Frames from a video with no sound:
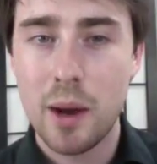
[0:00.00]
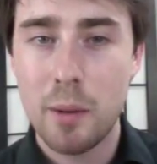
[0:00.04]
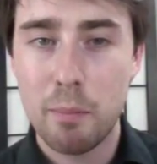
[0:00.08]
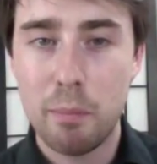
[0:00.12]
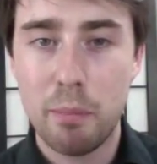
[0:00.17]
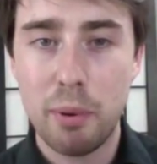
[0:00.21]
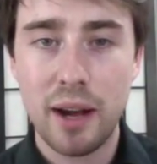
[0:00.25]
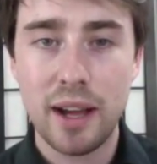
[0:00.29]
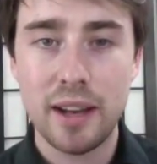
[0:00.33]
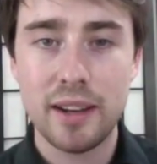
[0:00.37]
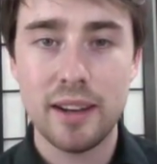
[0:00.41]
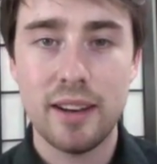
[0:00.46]

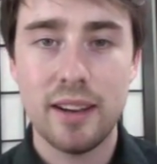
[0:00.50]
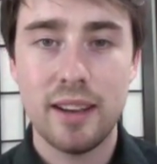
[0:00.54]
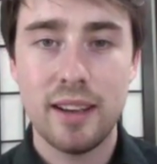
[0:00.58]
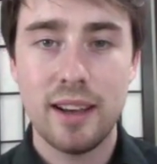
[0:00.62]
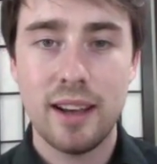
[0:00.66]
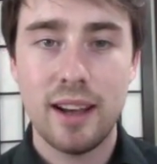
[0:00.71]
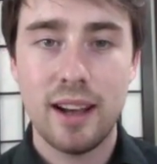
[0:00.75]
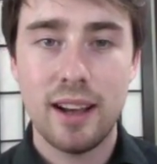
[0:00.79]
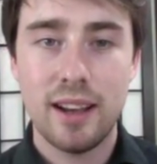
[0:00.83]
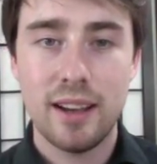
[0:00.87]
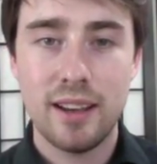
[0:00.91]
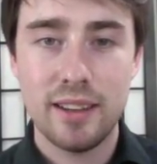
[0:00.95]
But
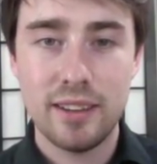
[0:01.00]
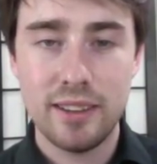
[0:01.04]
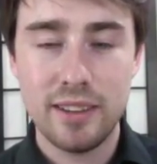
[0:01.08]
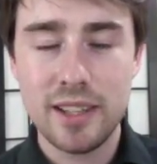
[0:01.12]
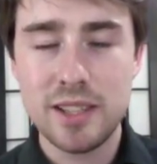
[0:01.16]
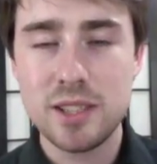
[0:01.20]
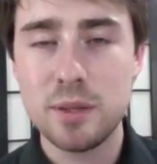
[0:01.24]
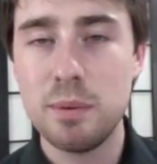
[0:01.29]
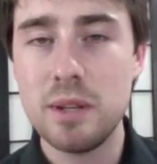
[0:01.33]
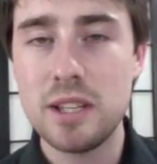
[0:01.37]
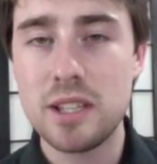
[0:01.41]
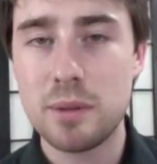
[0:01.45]

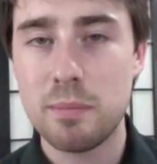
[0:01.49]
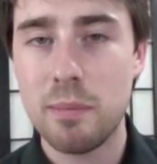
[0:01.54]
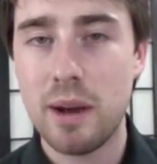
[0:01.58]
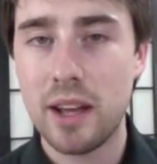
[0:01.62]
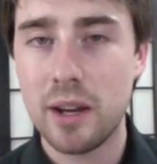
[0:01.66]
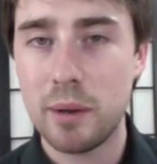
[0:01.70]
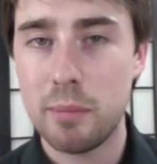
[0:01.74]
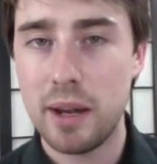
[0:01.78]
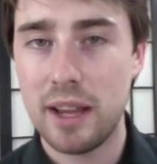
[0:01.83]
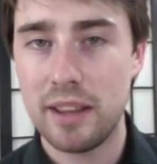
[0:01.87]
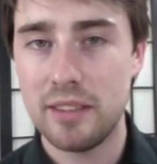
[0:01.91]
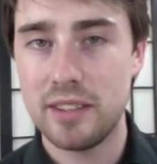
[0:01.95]
let's be smart
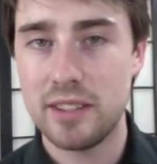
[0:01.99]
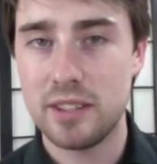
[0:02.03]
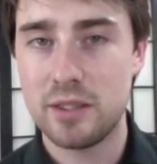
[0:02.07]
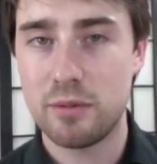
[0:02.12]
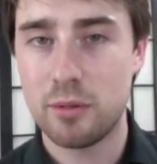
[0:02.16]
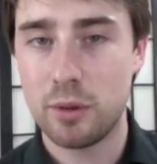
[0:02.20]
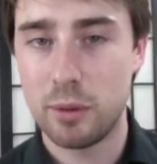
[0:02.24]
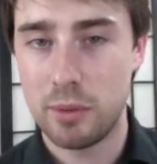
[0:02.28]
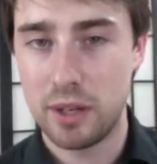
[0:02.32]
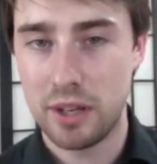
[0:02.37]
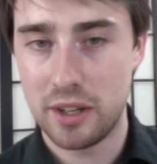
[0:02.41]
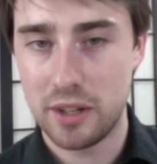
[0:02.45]
about this
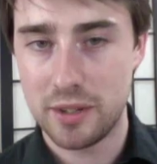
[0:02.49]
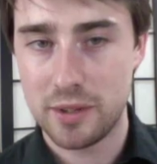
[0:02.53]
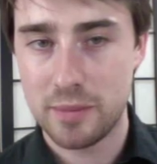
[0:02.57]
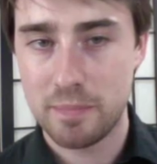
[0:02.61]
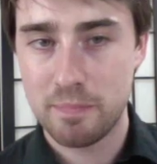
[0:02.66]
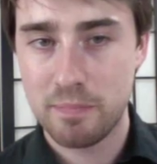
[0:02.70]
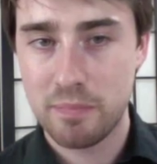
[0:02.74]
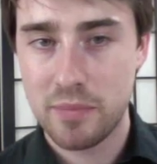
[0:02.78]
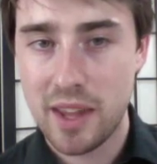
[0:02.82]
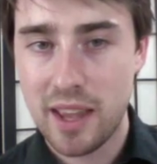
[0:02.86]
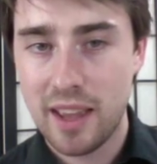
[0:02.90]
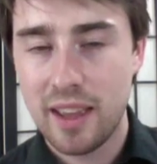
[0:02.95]
for a minute.
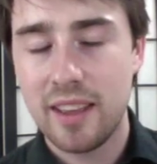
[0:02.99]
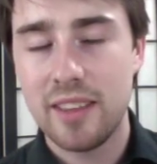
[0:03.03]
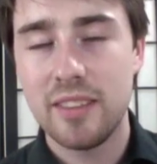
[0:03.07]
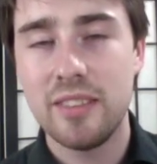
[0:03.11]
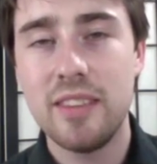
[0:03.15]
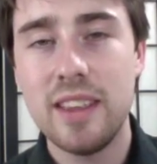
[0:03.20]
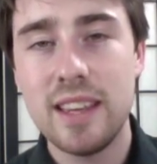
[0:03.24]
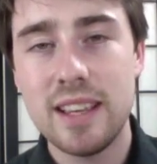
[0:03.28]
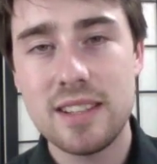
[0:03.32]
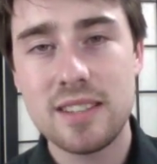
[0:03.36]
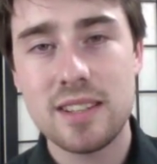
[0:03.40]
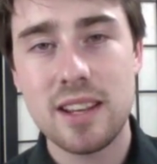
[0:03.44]

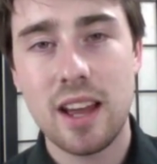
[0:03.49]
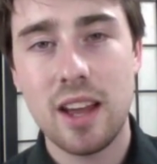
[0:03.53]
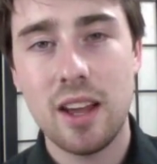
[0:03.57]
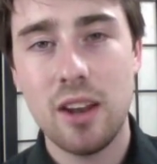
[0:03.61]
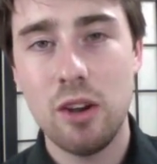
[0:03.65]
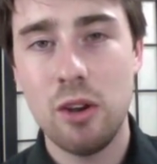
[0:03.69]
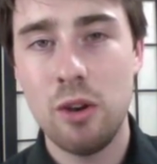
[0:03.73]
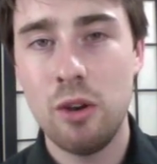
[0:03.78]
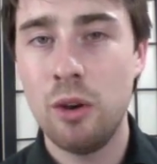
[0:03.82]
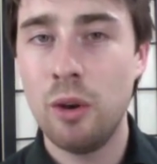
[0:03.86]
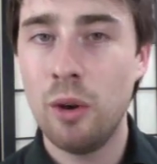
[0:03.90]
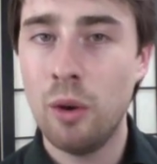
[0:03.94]
There's
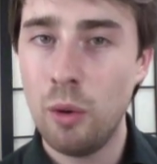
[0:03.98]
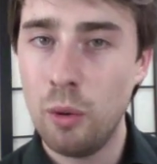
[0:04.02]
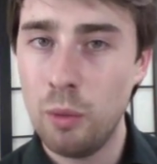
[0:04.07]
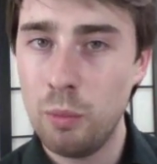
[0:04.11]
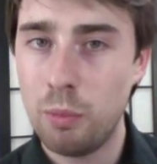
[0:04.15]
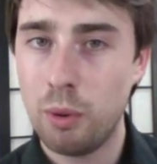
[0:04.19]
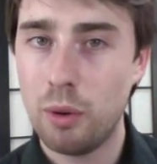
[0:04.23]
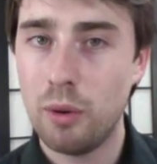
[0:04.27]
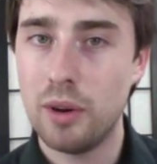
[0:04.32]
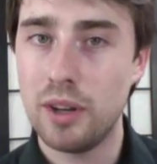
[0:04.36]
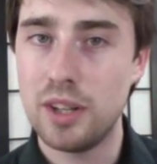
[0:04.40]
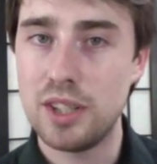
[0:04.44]
no
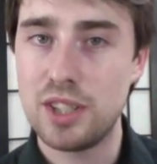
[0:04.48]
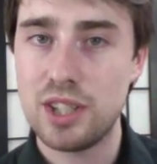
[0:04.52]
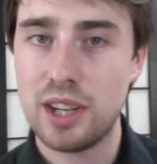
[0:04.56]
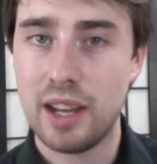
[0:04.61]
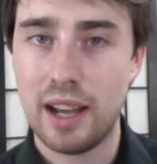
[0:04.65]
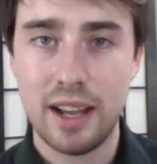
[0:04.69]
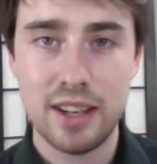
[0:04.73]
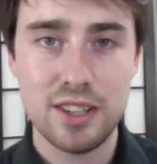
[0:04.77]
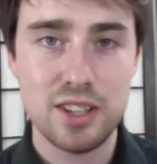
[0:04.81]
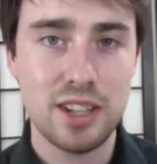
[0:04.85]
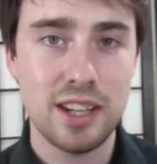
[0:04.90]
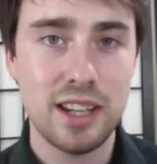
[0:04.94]
point
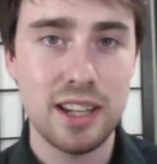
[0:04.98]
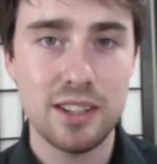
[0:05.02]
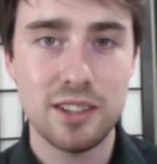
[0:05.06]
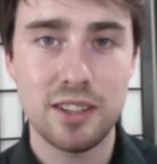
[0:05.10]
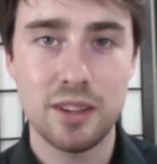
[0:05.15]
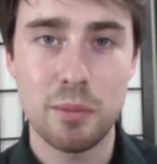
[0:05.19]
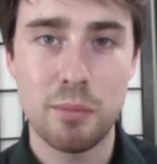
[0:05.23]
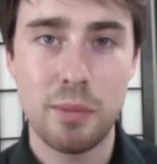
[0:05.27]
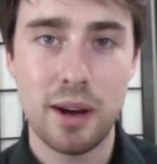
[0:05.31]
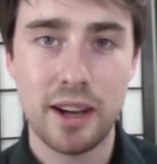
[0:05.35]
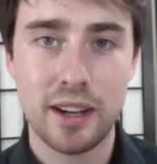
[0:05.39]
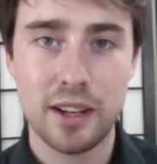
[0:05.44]
charging into
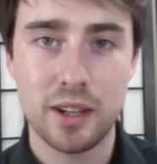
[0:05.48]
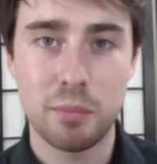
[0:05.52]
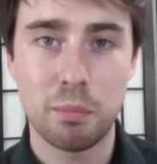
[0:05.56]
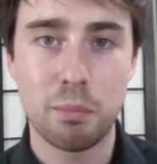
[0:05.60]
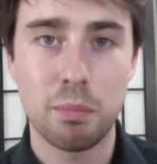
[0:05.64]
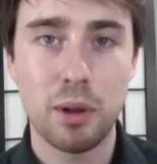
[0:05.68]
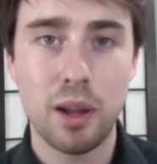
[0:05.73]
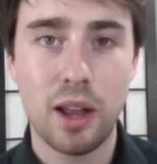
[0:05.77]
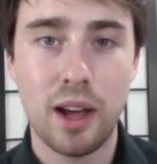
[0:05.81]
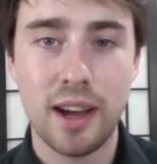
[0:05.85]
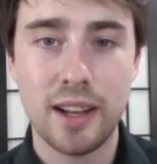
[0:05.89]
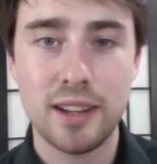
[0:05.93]
the market
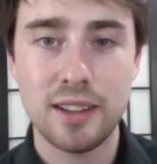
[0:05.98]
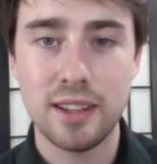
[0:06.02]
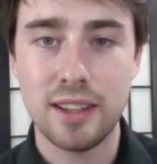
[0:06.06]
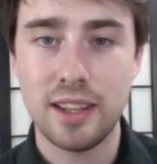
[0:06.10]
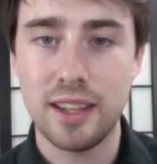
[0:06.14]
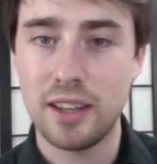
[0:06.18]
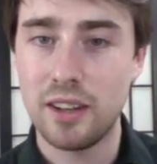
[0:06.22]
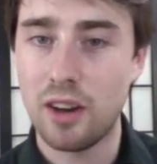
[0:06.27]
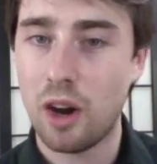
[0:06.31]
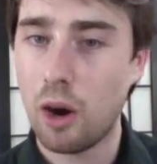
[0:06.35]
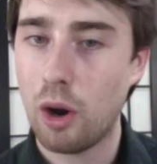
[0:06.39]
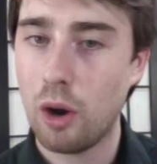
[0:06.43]

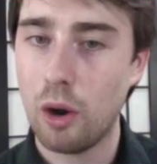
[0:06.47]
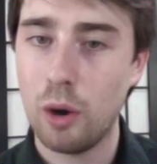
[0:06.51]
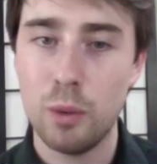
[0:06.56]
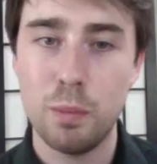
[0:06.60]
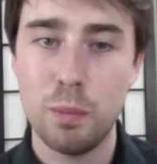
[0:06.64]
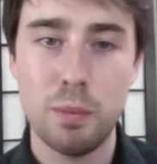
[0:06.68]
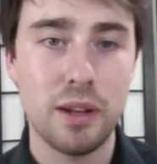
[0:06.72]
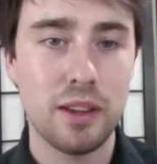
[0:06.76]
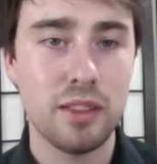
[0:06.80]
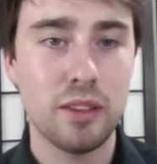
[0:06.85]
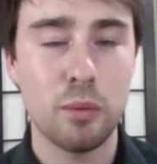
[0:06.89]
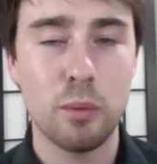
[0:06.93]
blindly and
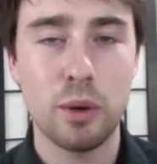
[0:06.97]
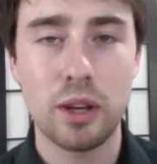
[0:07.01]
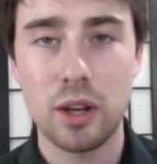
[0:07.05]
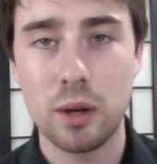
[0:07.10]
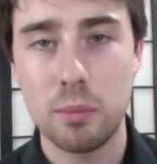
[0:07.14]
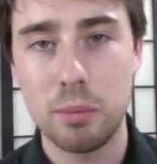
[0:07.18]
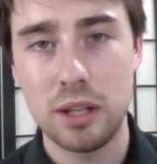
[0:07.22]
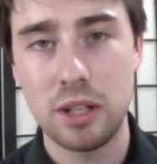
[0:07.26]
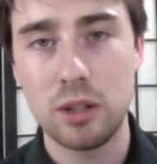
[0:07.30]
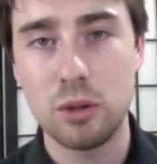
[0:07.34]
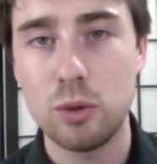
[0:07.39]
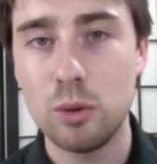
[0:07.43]
hoping that we're going to
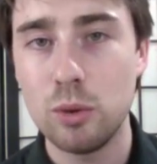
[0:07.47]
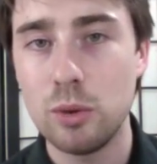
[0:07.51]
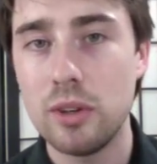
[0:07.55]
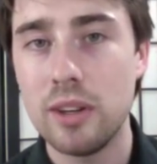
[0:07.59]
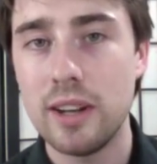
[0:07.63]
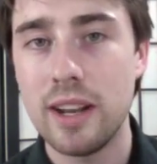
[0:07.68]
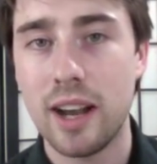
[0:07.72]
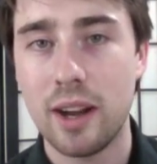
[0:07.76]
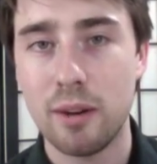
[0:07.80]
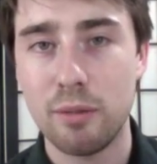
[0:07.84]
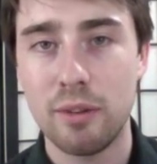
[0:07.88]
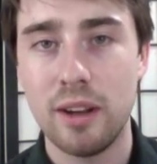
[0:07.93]
be good
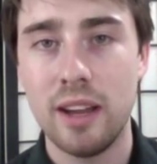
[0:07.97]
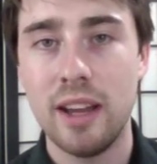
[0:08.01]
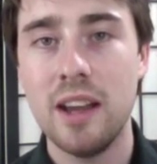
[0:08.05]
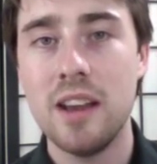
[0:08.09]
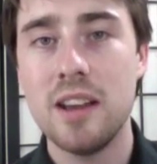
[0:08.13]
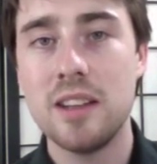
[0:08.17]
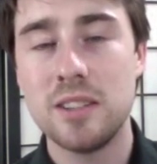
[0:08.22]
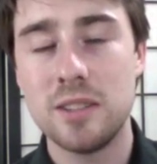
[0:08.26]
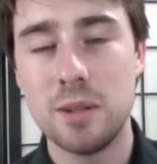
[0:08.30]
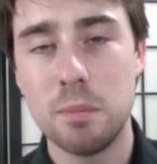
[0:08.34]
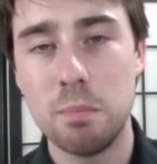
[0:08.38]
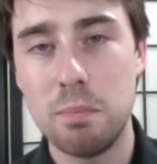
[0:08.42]
enough
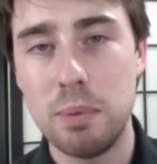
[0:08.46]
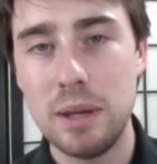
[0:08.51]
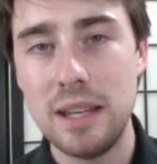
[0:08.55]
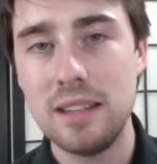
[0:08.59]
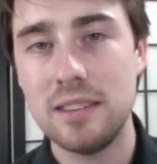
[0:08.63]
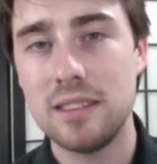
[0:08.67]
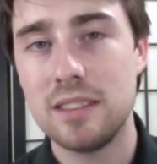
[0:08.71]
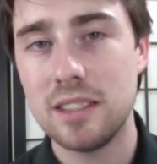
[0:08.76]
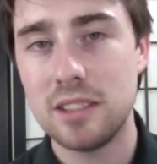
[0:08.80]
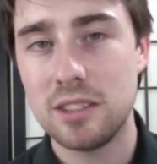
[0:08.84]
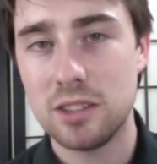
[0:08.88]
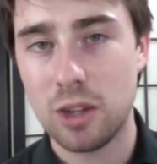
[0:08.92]
to
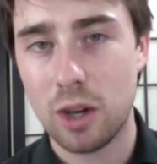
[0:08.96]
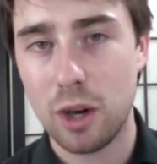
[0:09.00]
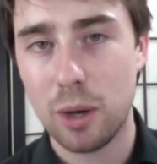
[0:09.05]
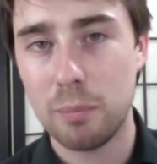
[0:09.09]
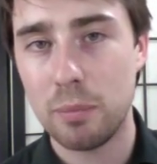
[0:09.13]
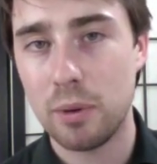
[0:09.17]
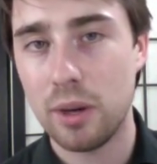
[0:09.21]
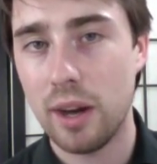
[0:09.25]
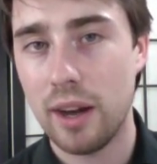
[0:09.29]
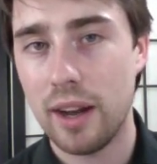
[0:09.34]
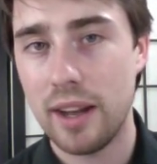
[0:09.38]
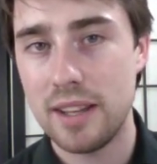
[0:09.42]
beat the
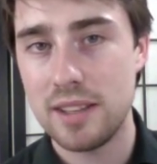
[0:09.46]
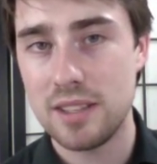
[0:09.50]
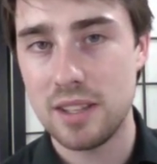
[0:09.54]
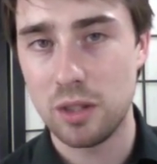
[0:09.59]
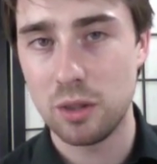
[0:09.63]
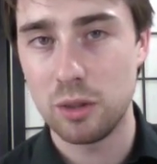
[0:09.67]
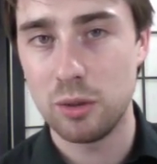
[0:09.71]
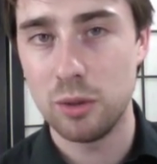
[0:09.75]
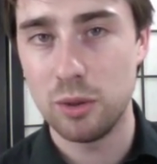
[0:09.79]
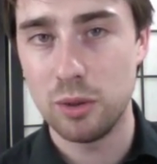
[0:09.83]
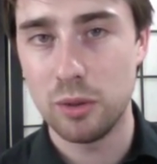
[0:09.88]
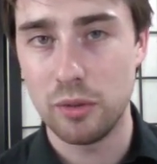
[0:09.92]
top guys in
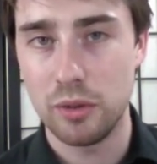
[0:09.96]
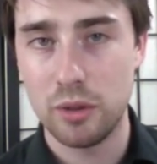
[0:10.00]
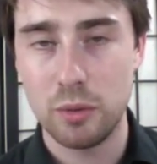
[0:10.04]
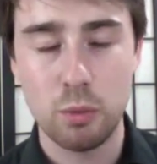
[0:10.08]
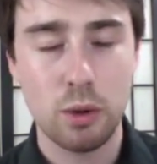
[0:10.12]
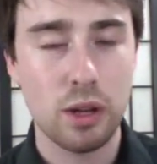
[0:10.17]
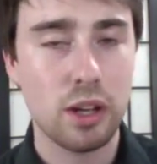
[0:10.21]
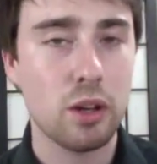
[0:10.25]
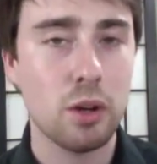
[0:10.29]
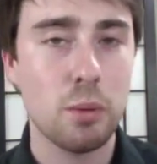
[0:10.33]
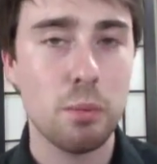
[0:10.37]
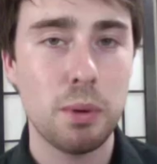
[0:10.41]
Google, that
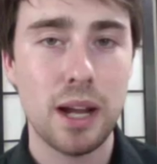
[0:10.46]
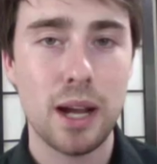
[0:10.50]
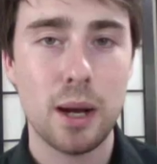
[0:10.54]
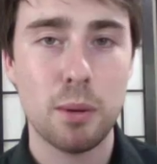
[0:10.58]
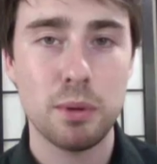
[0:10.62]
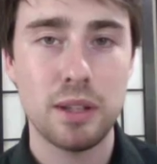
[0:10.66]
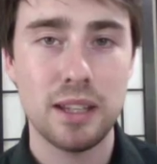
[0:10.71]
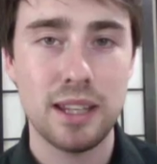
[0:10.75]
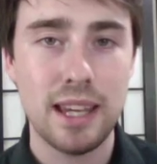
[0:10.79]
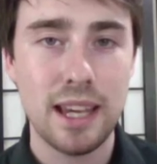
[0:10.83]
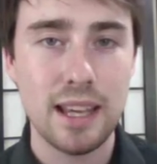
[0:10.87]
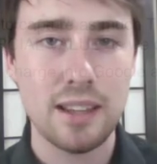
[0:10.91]
we're going to be able
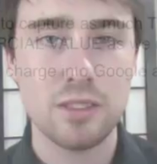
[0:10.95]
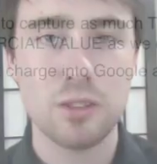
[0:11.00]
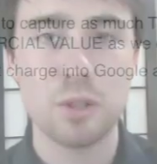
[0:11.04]
to get